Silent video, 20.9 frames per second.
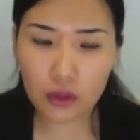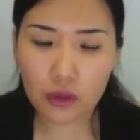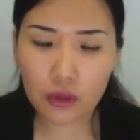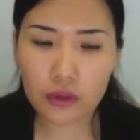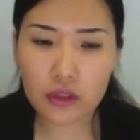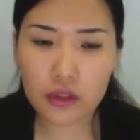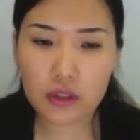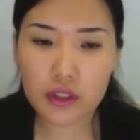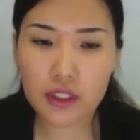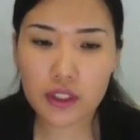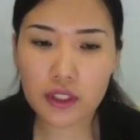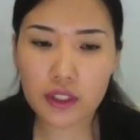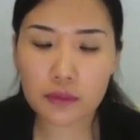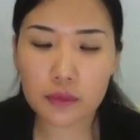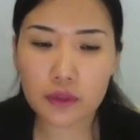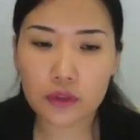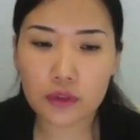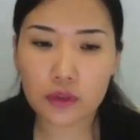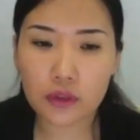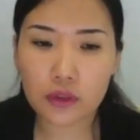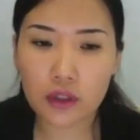On your
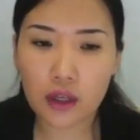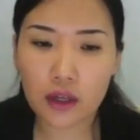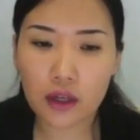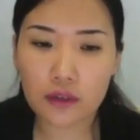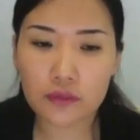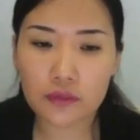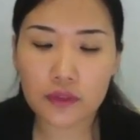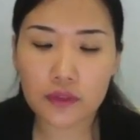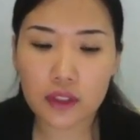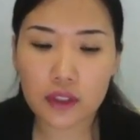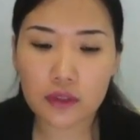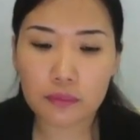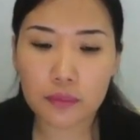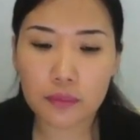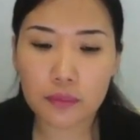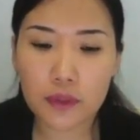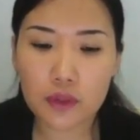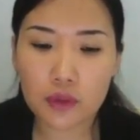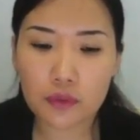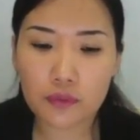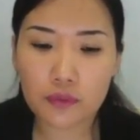table you have the
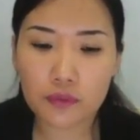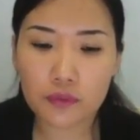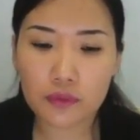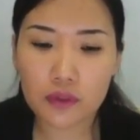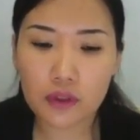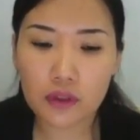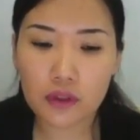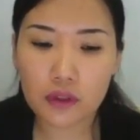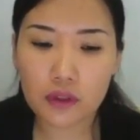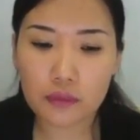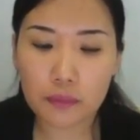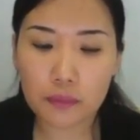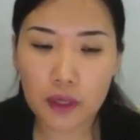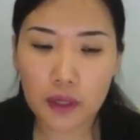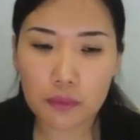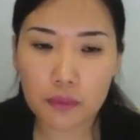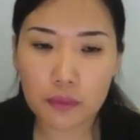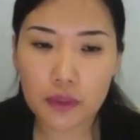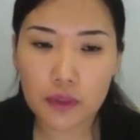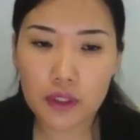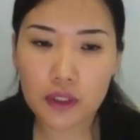piece of
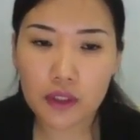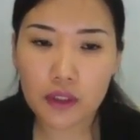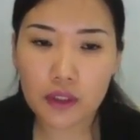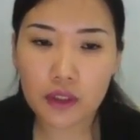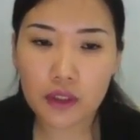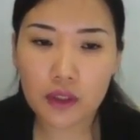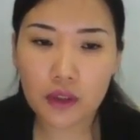paper,